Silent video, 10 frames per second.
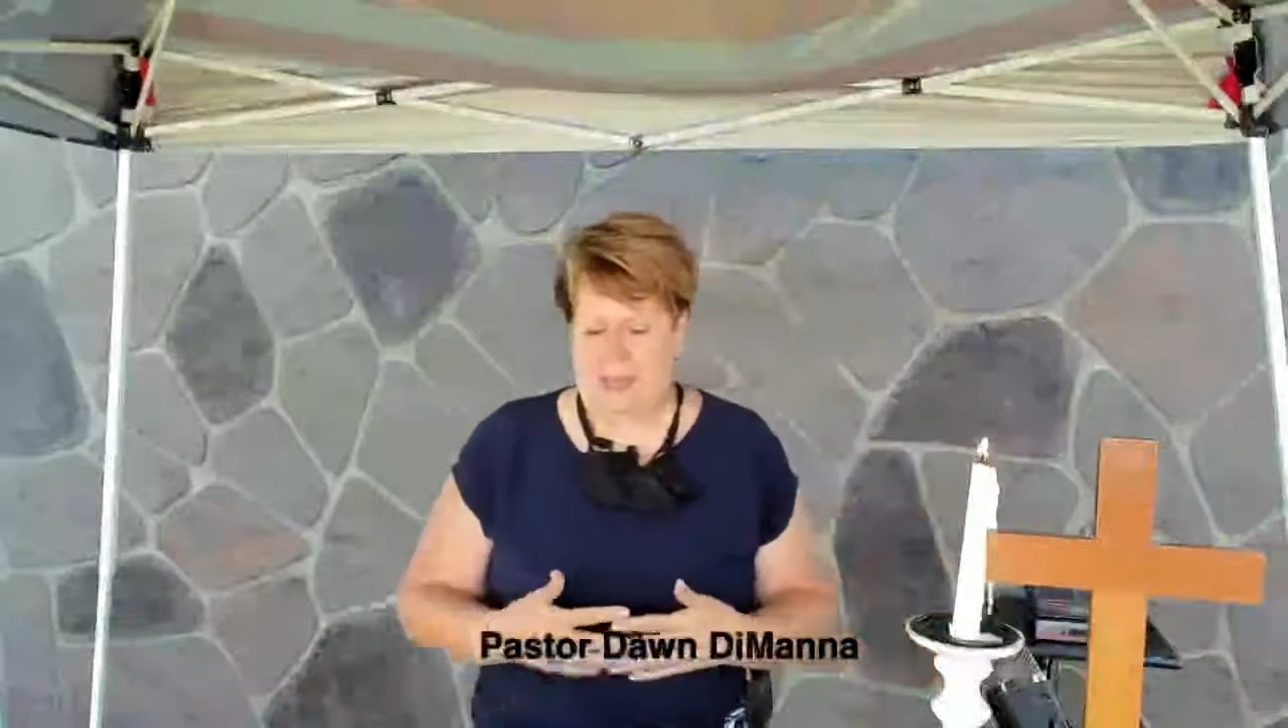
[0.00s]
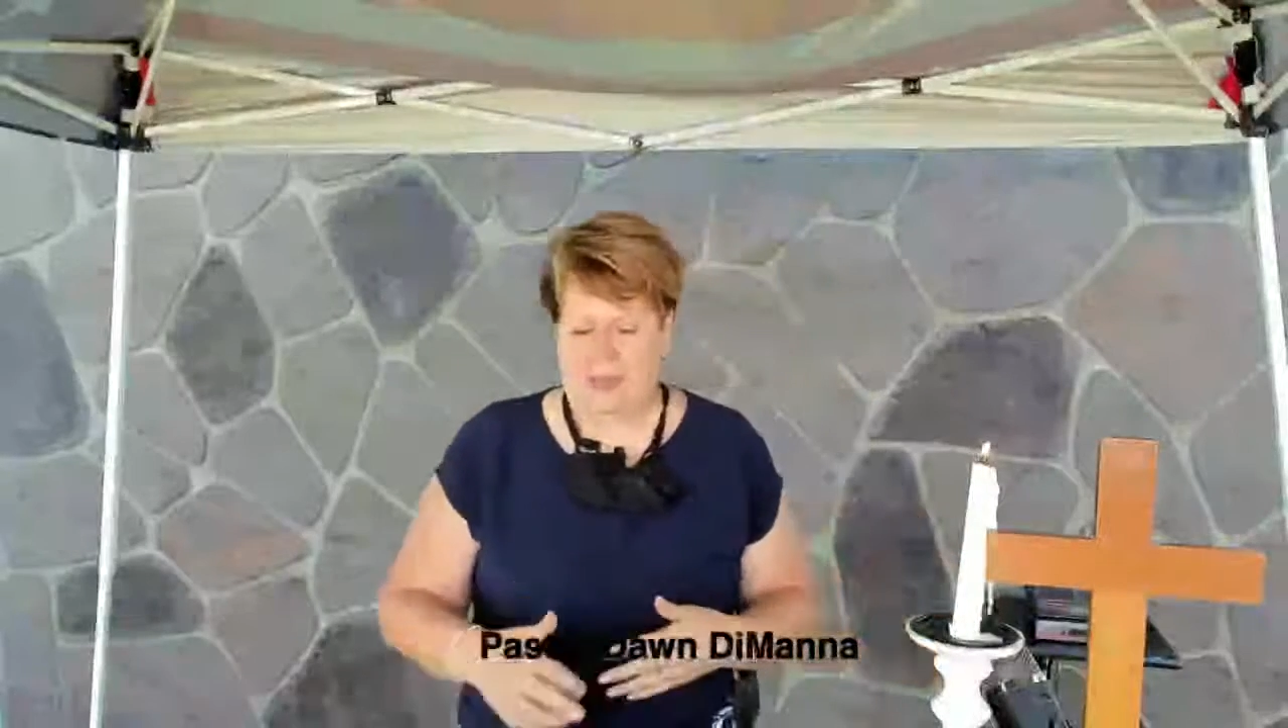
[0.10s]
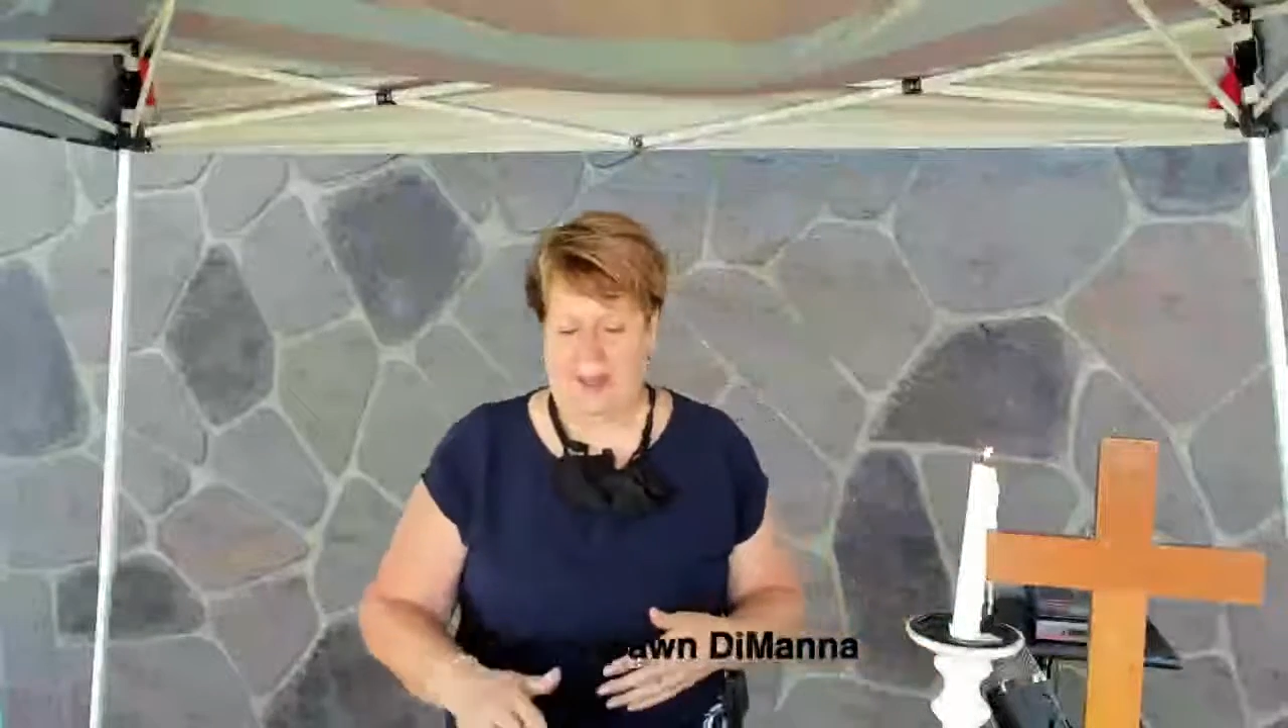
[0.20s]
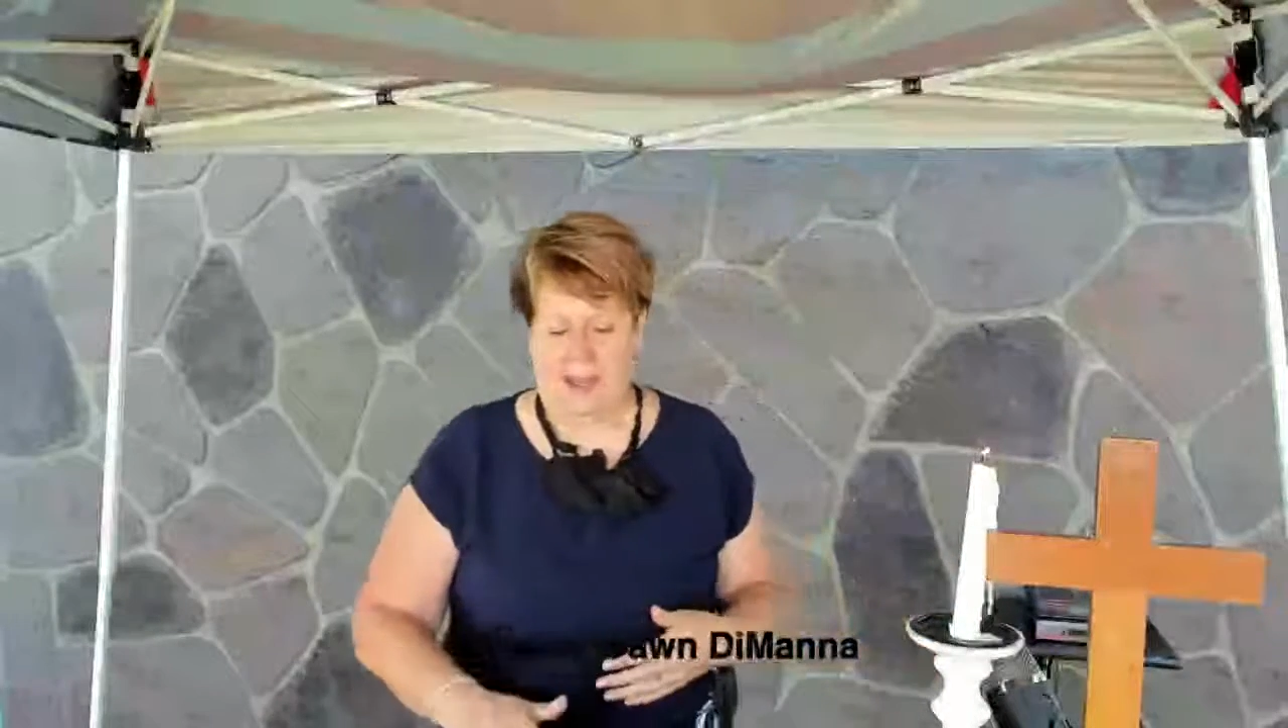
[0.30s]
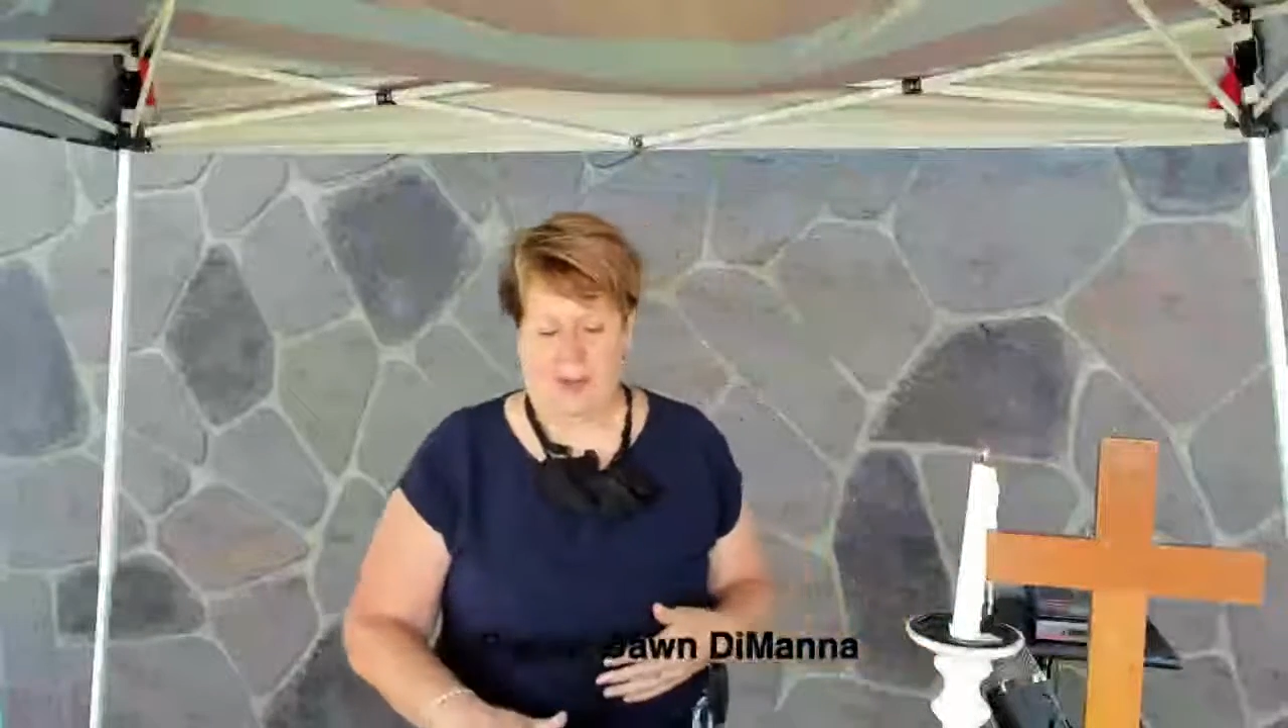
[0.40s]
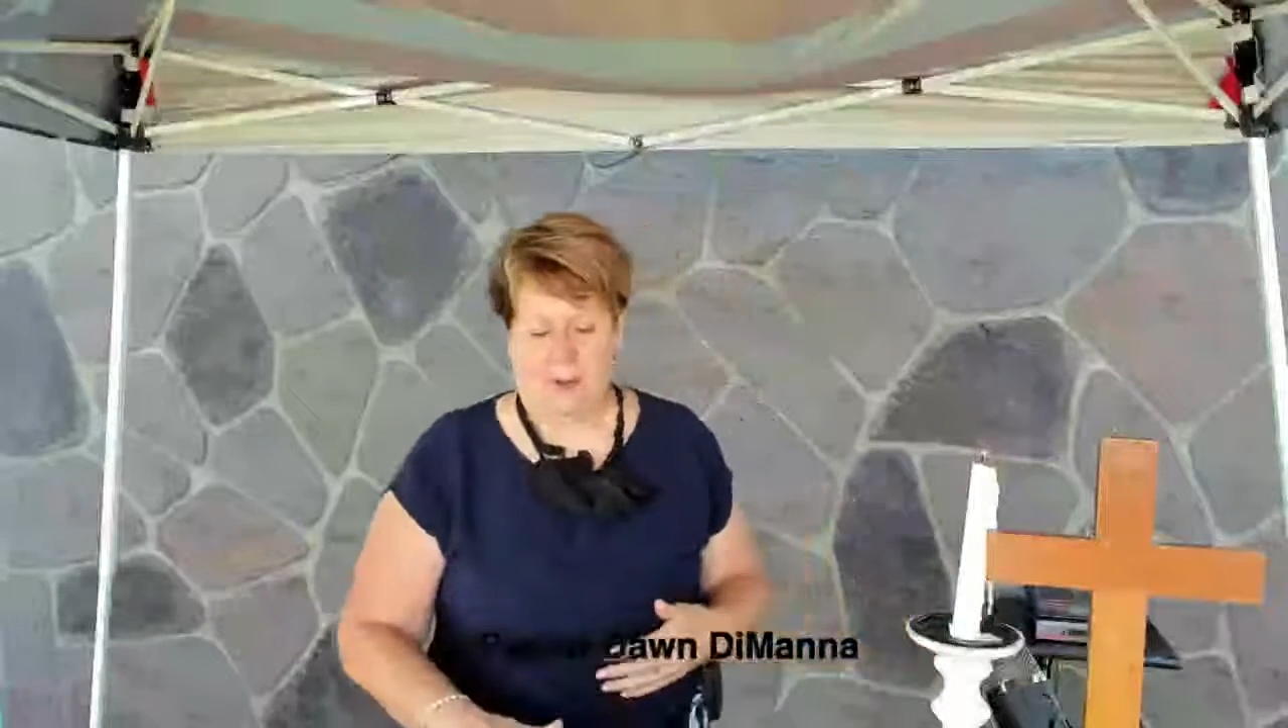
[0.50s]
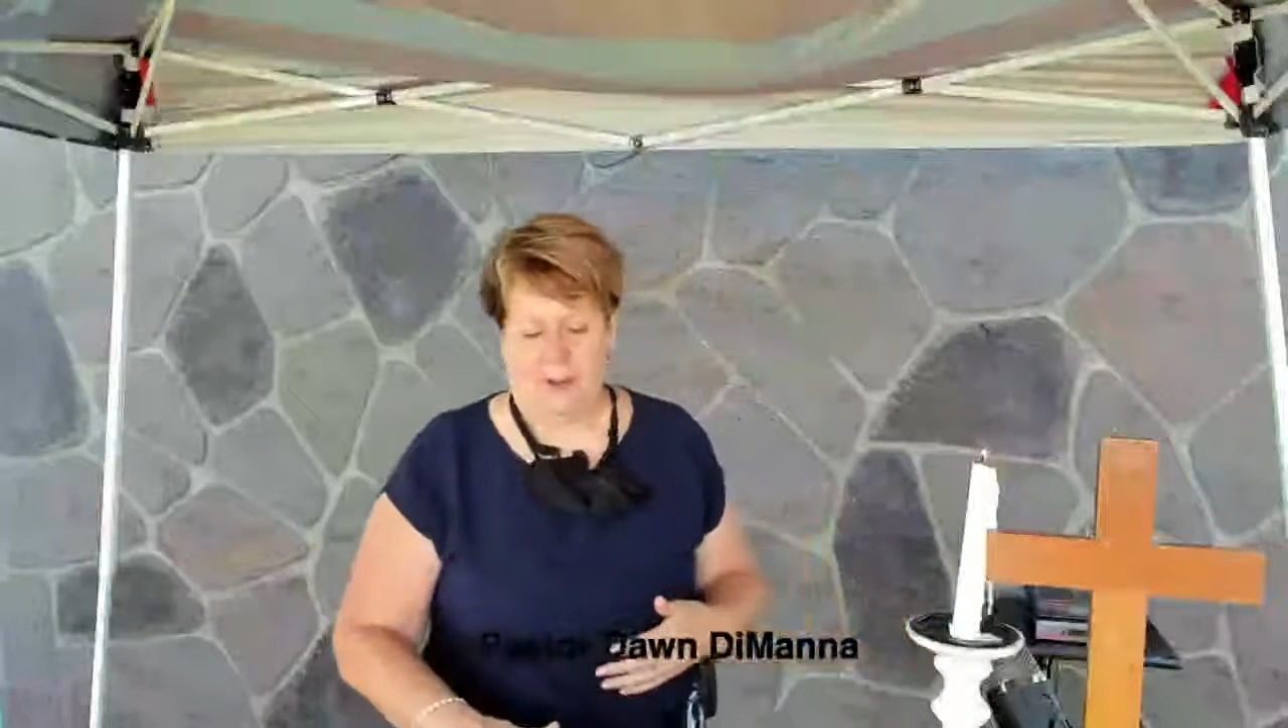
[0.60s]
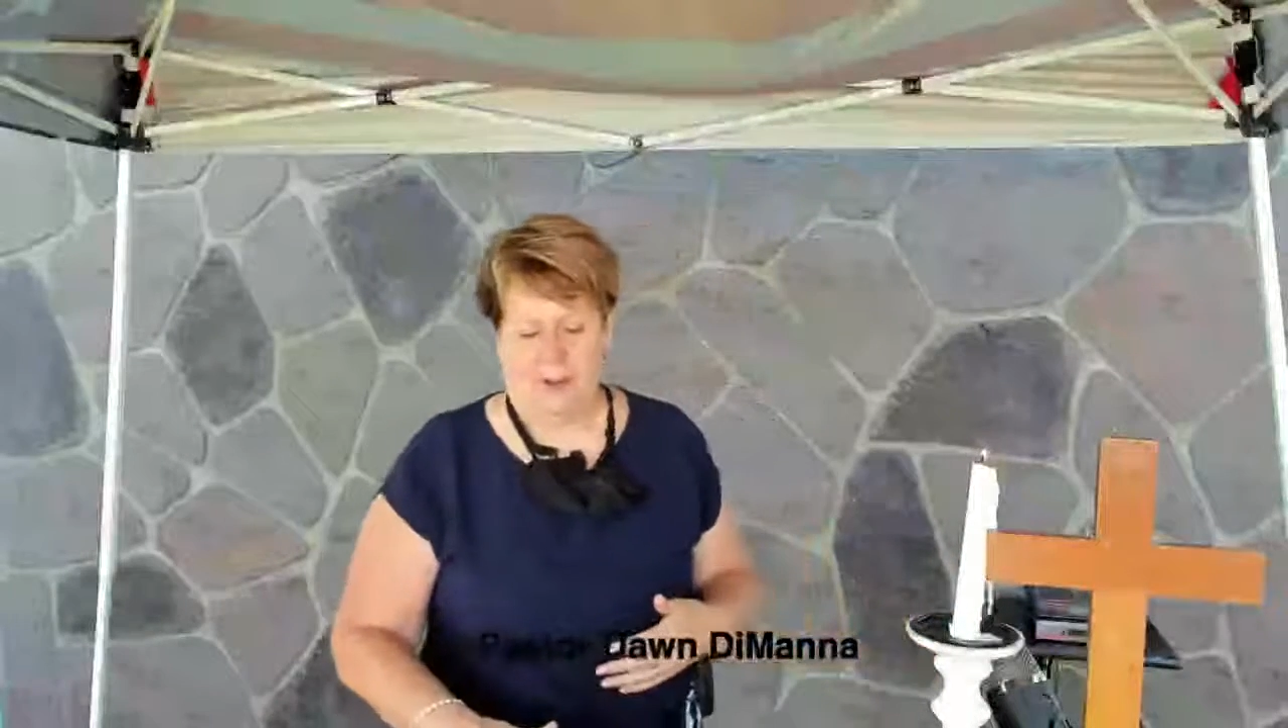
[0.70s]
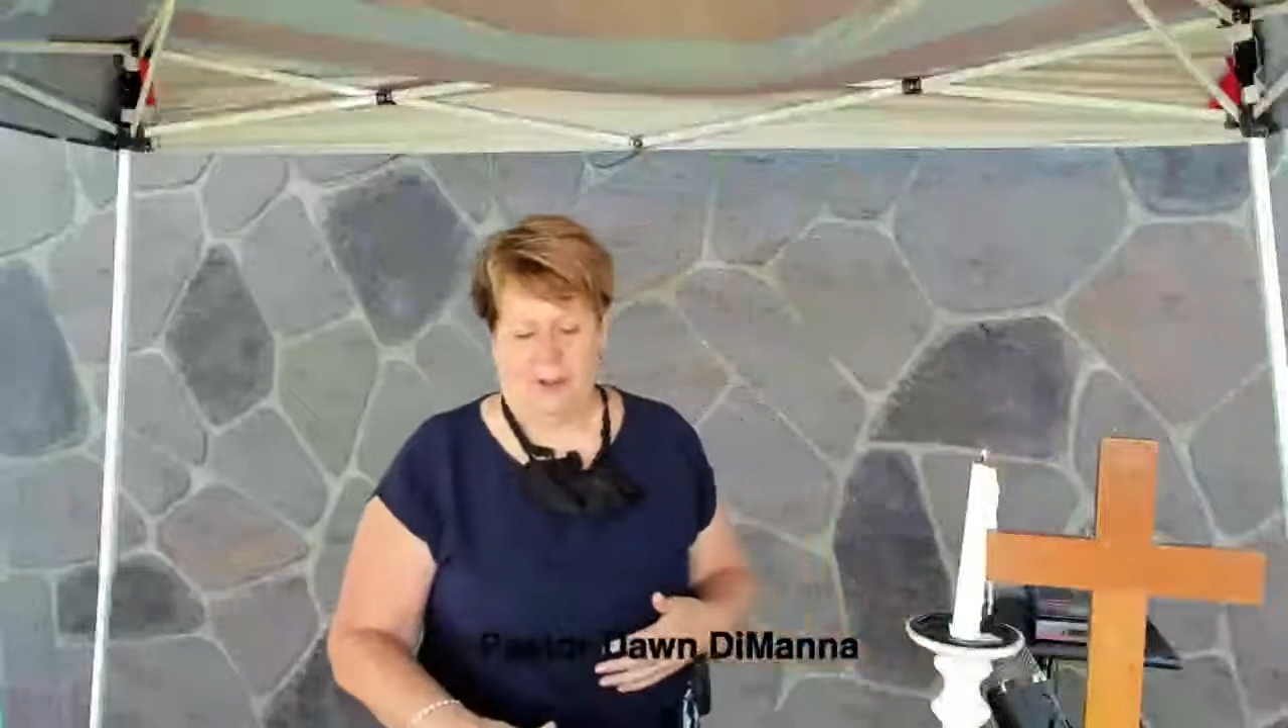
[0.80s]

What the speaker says: Now,